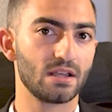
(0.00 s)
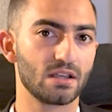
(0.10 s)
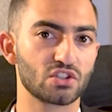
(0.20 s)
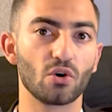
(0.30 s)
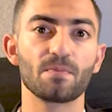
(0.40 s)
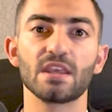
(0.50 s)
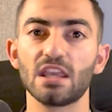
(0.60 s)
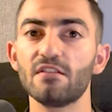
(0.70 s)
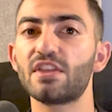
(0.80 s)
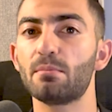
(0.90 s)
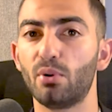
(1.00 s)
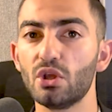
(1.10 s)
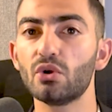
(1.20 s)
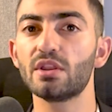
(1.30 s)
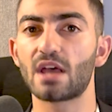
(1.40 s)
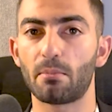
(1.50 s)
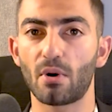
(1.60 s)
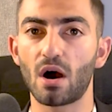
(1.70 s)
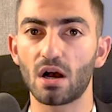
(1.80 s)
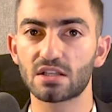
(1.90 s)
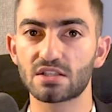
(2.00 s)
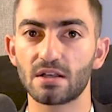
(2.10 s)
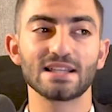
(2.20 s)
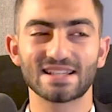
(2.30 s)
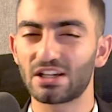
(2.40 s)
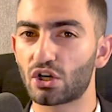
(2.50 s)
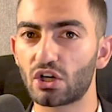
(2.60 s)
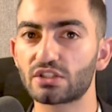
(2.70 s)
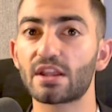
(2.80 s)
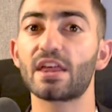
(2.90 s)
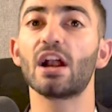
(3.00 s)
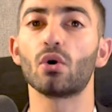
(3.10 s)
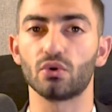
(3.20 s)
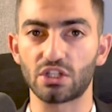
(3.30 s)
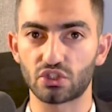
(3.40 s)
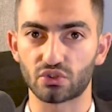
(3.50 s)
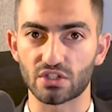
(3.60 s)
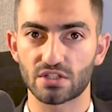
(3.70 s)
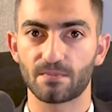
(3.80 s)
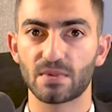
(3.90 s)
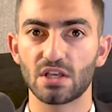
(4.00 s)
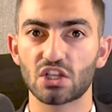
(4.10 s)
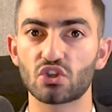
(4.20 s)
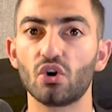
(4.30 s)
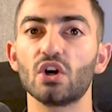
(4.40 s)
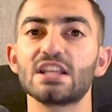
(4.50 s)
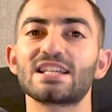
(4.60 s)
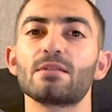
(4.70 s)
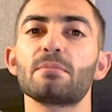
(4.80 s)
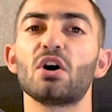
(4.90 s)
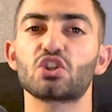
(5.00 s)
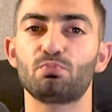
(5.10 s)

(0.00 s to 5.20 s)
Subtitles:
So if they put you in that box, it's going to hurt their own interest. So it's going to be much